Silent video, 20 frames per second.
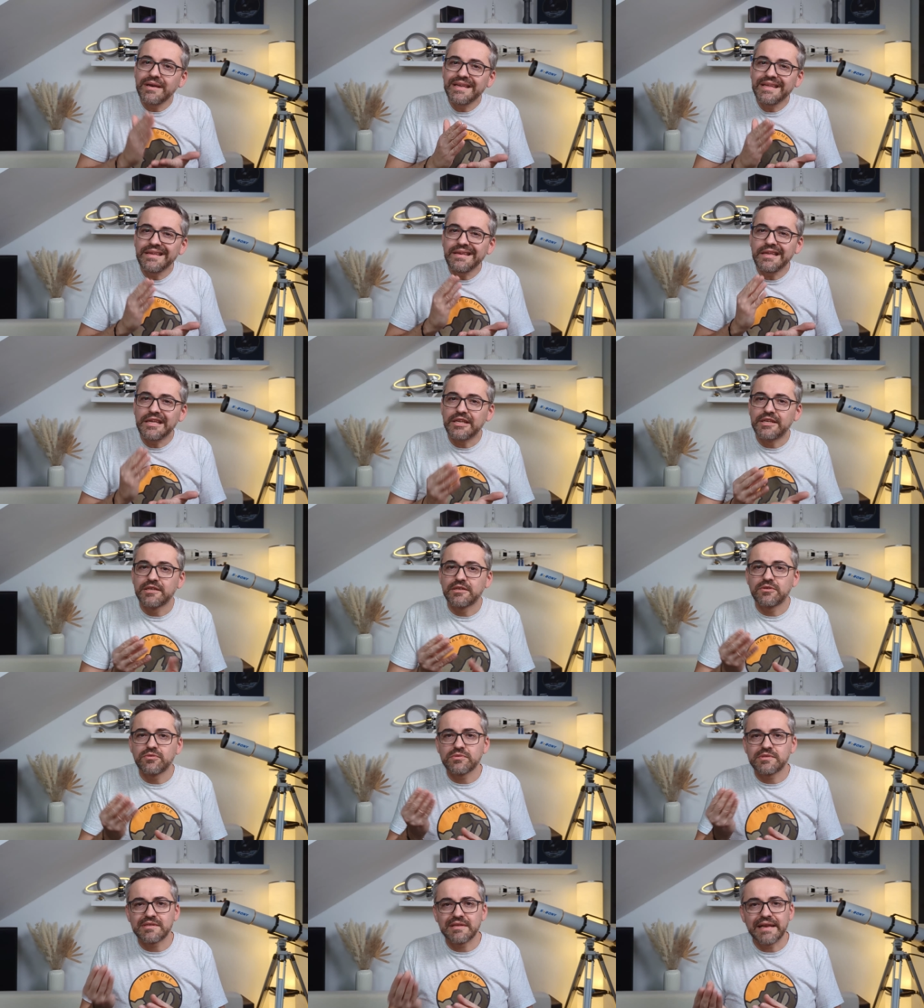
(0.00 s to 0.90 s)
only need
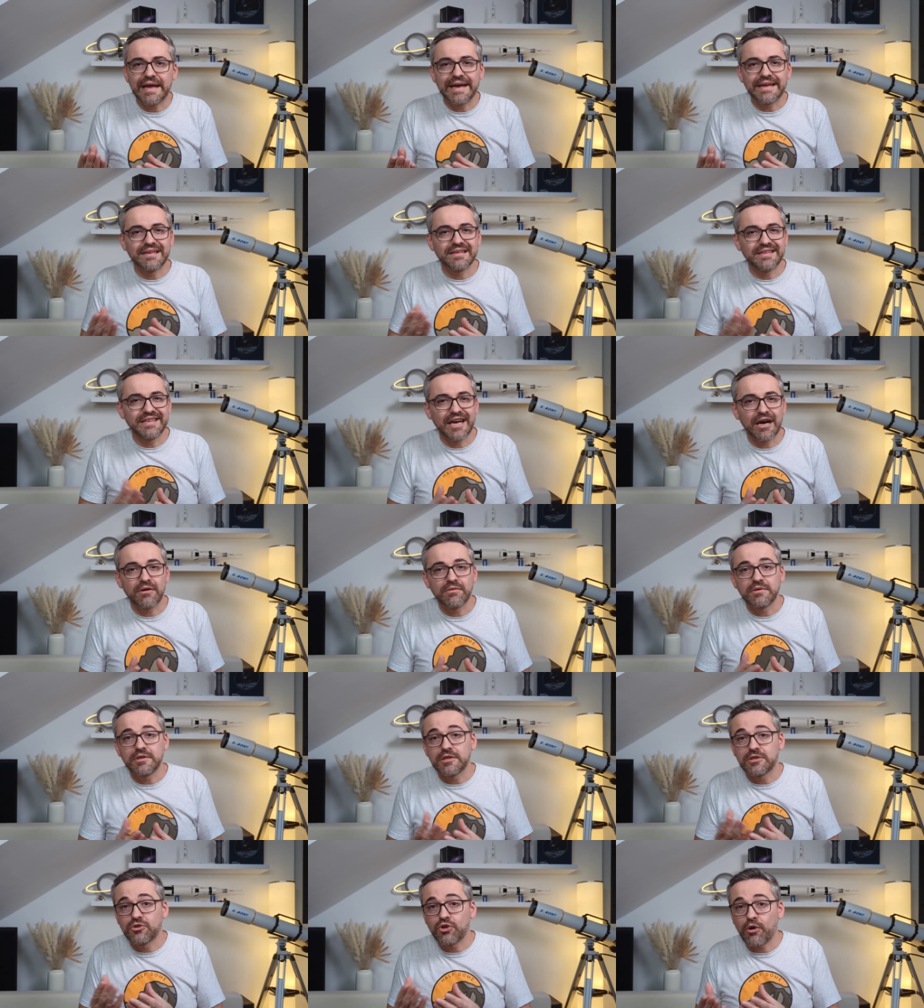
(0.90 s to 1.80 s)
to slide
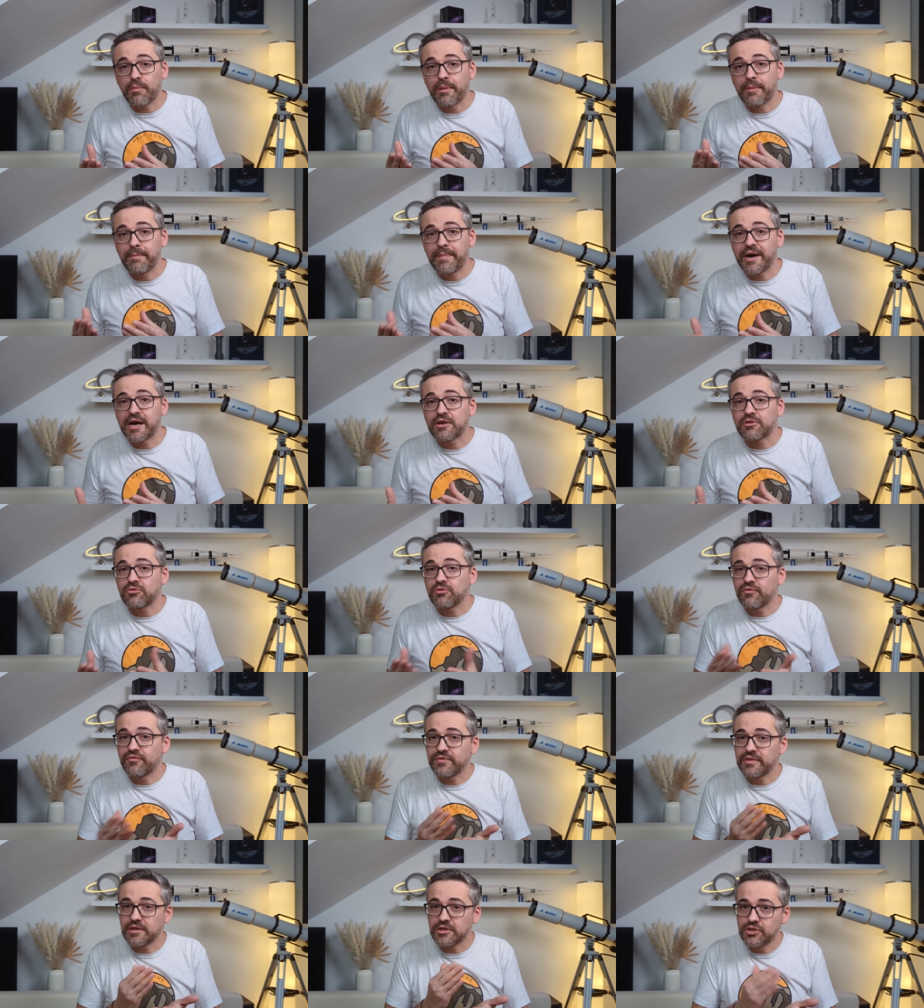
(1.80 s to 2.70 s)
down the top part
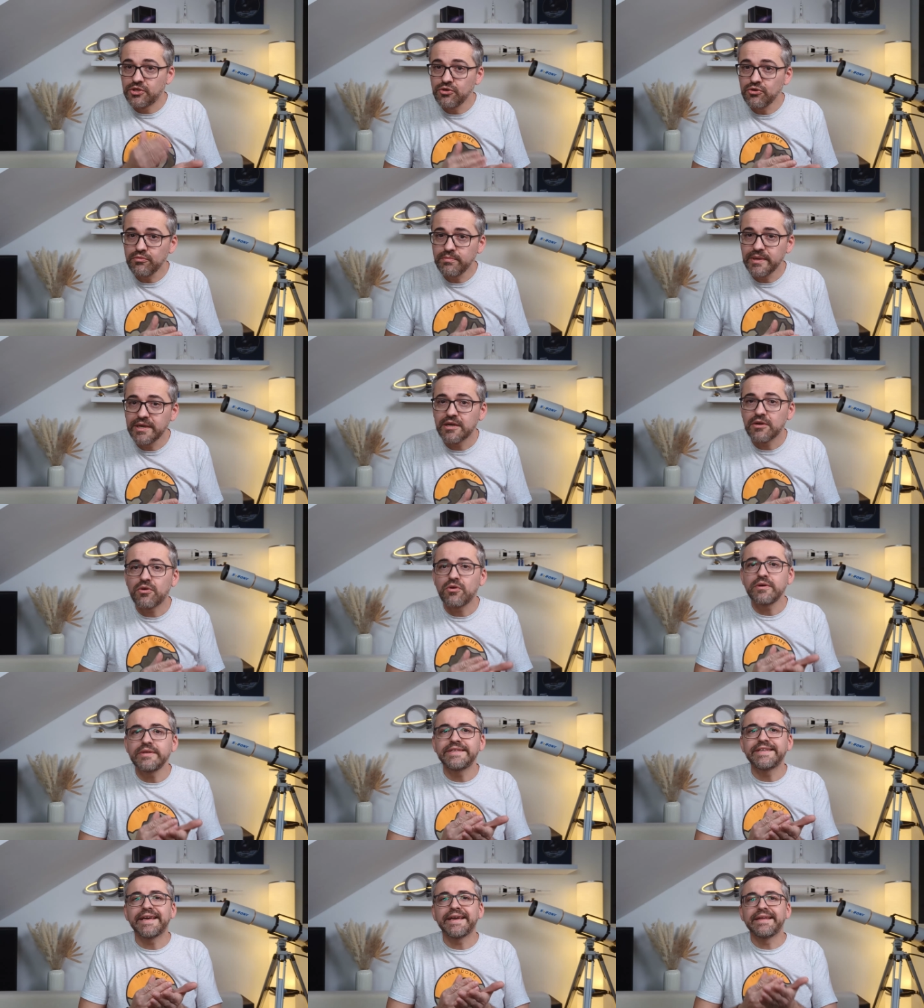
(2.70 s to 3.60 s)
of the tube
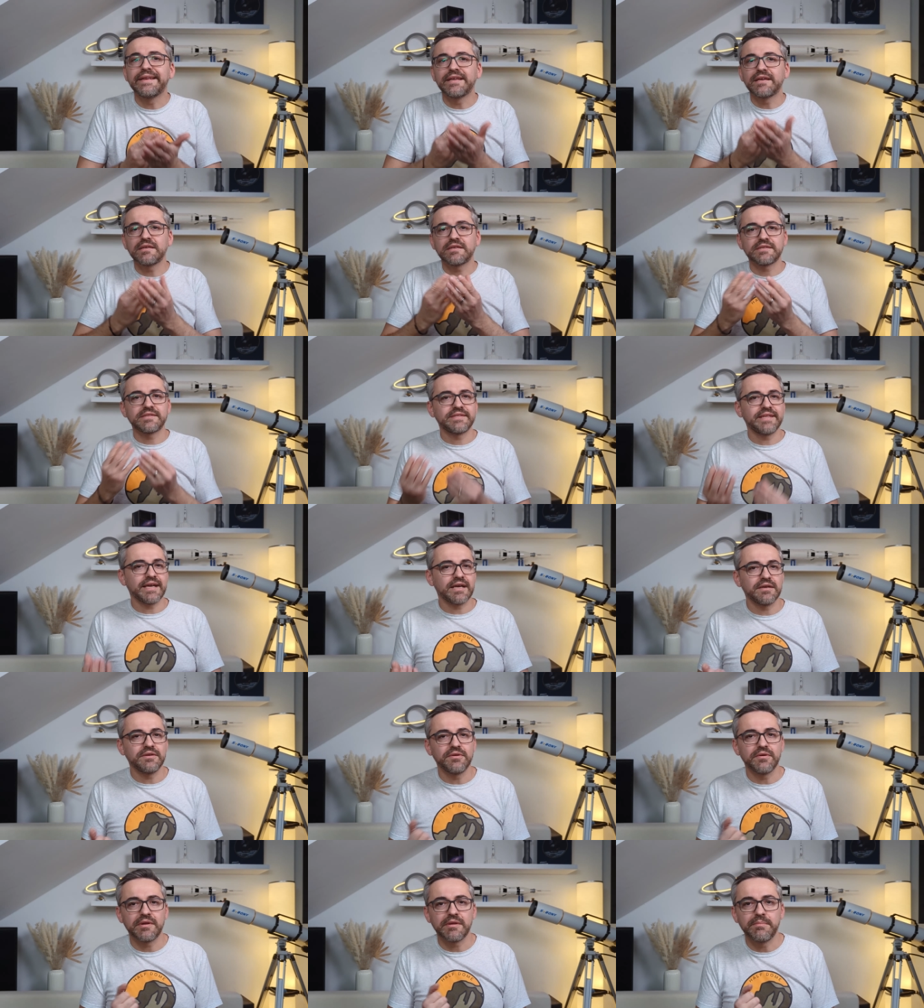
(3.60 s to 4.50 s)
containing the
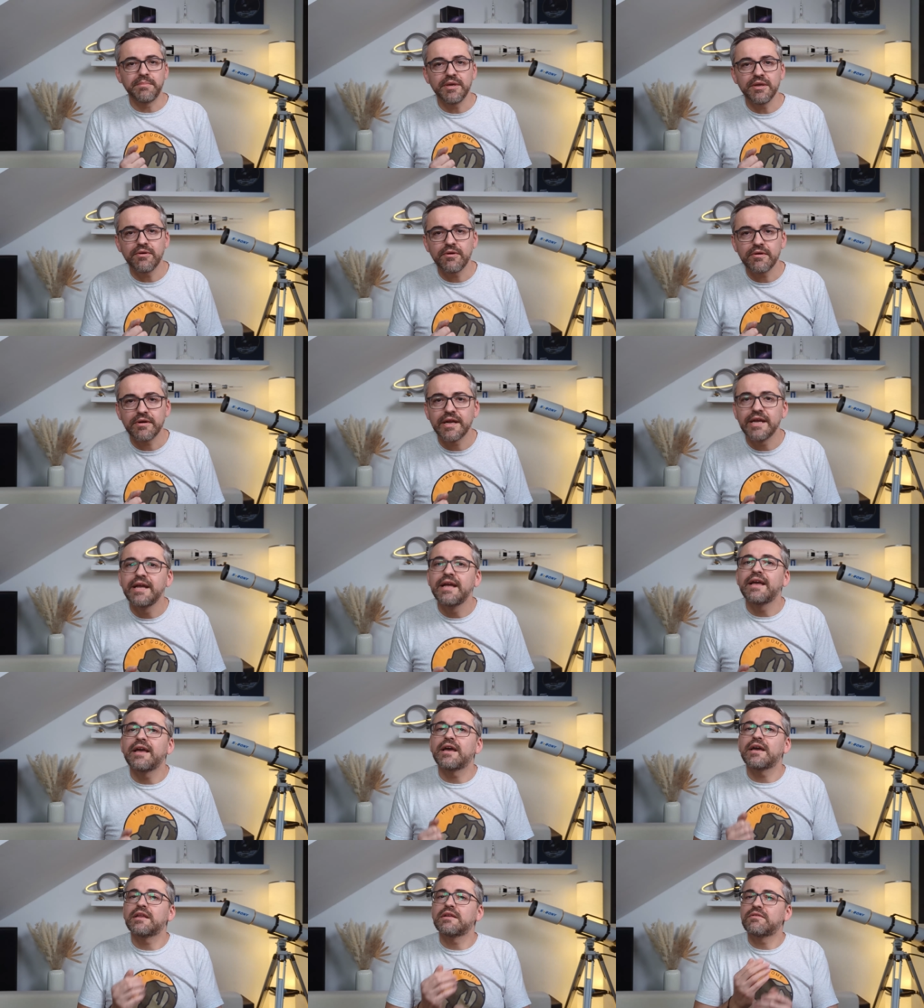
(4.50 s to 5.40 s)
secondary mirror
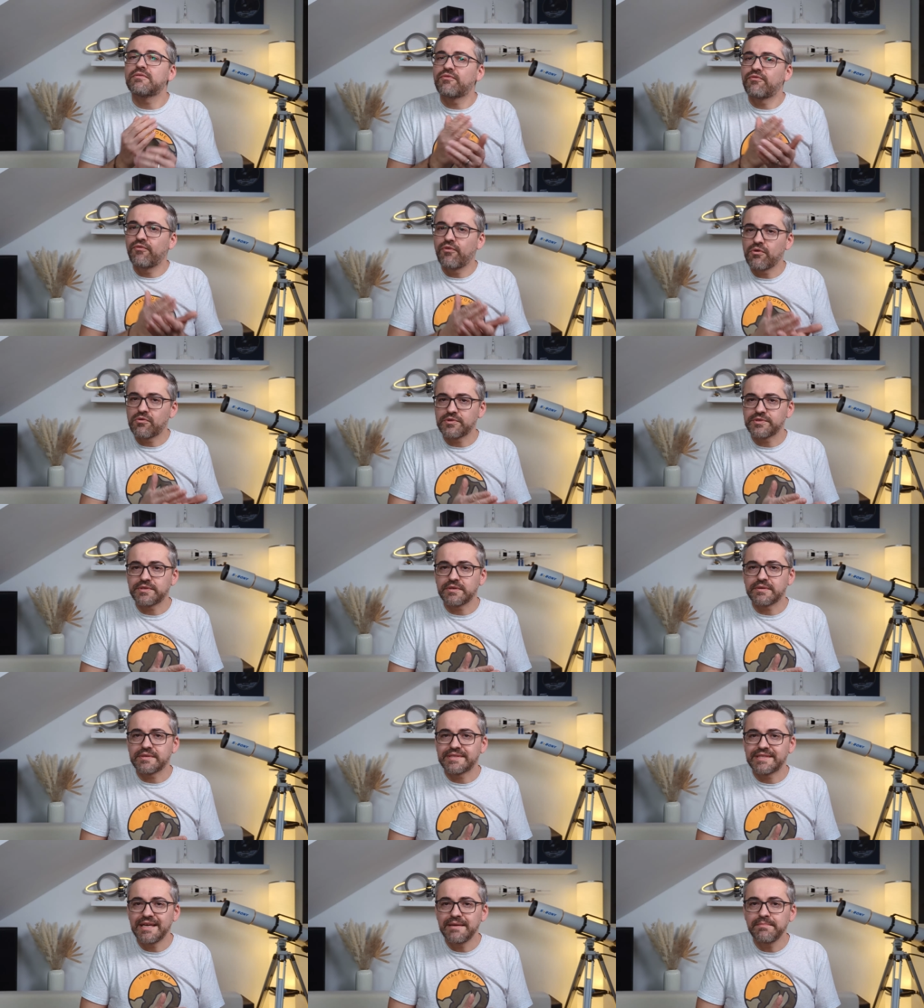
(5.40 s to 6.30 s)
and
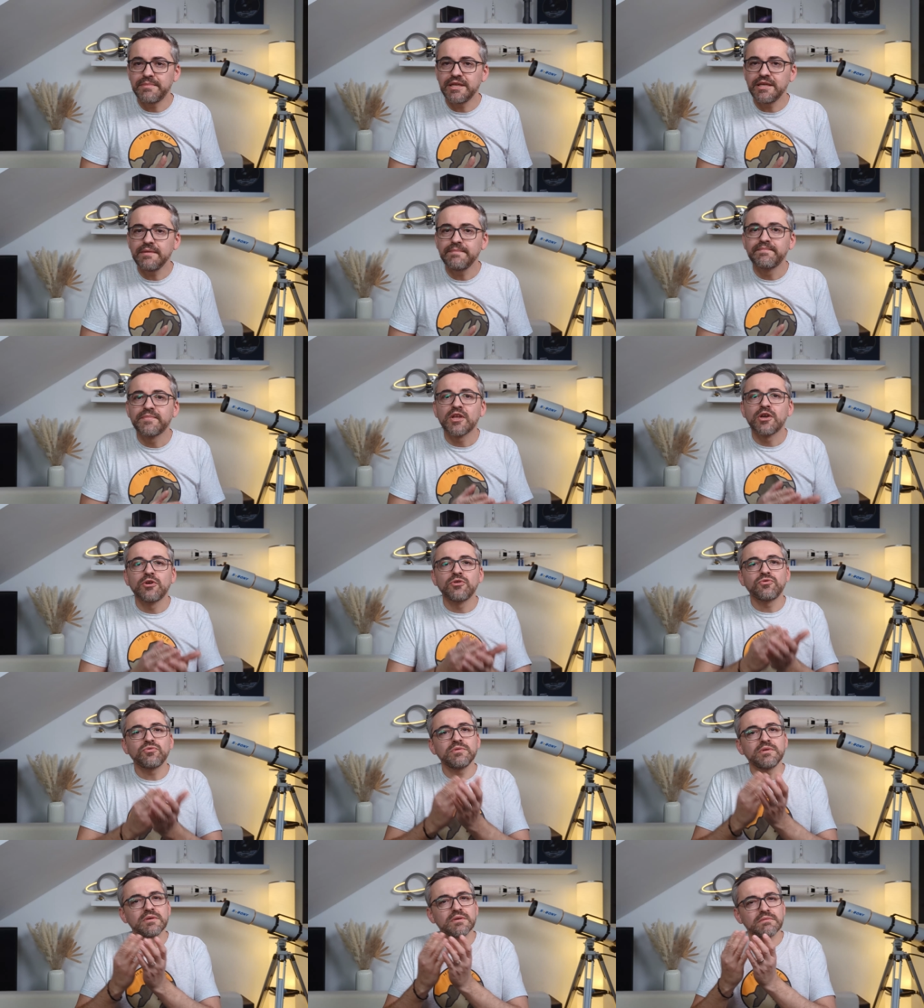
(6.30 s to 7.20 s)
focuser assembly
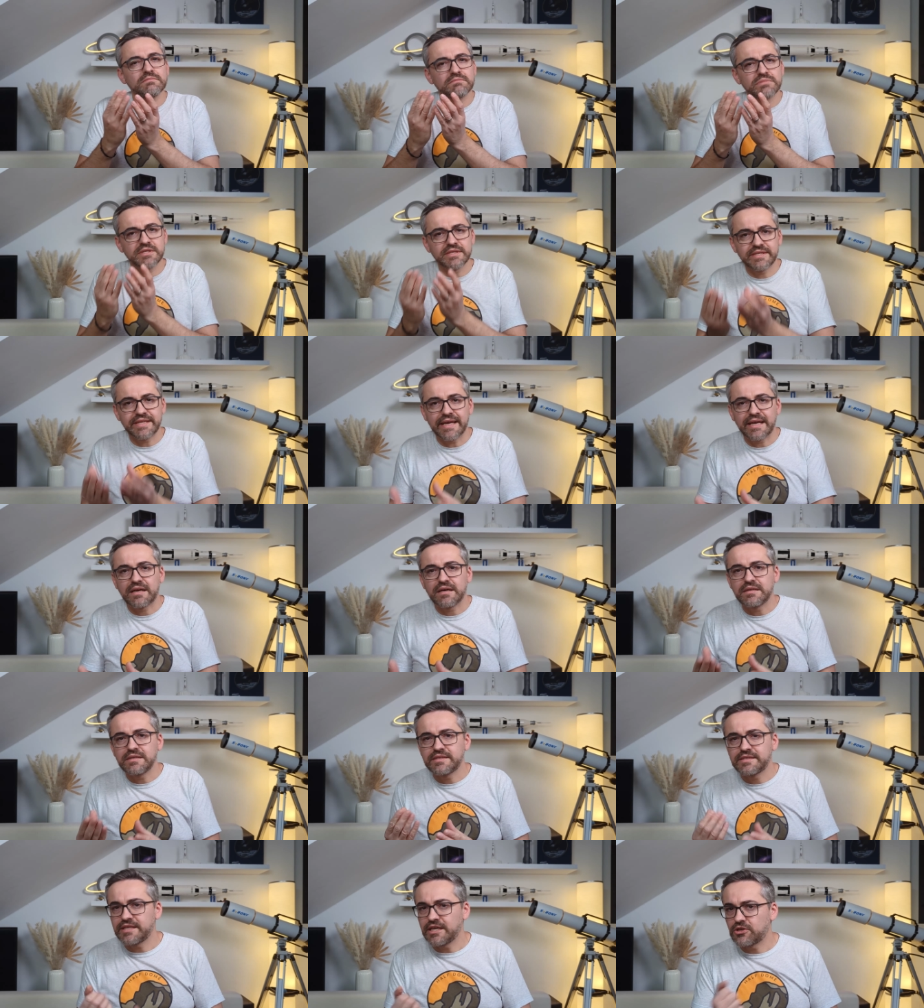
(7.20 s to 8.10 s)
to the
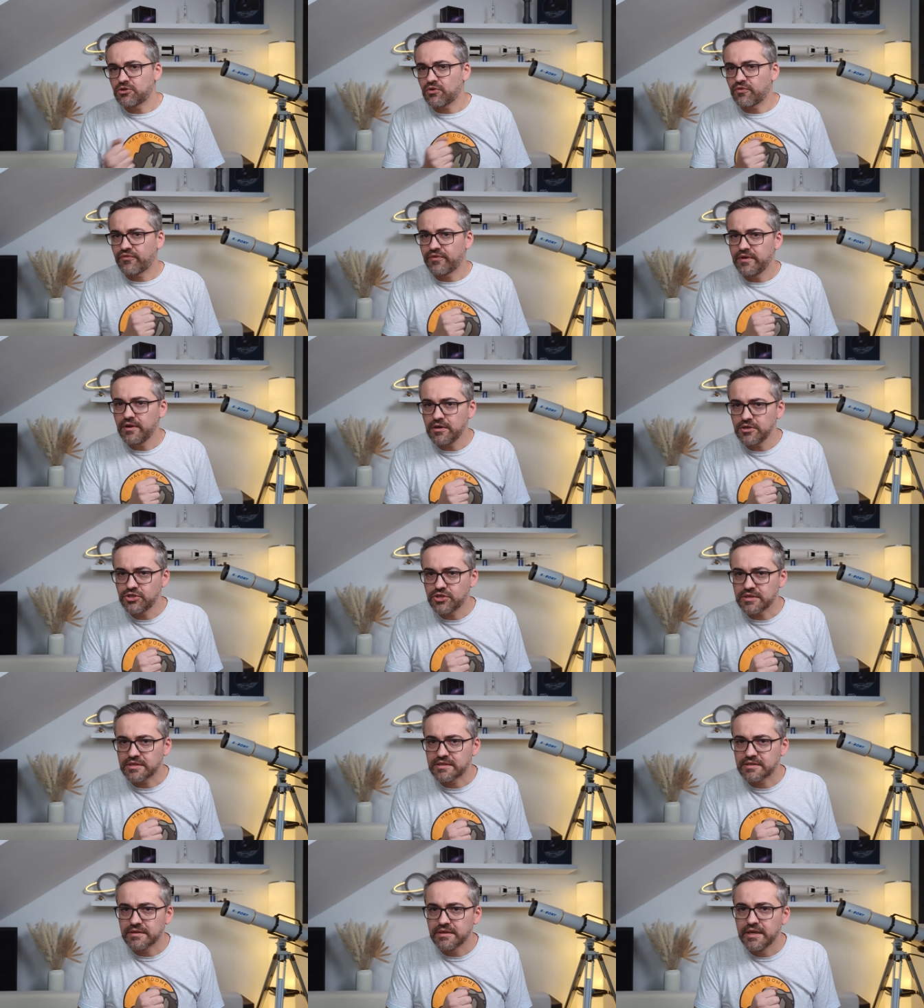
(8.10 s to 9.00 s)
second set of
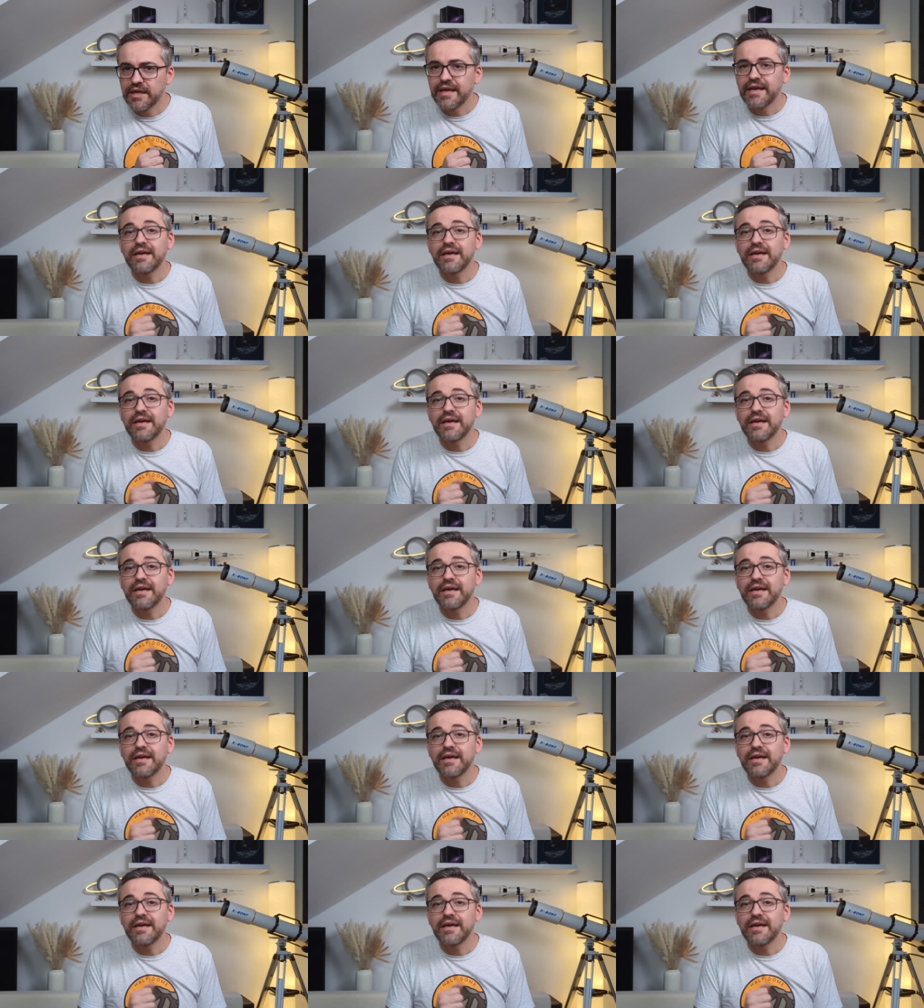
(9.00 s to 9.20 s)
notches,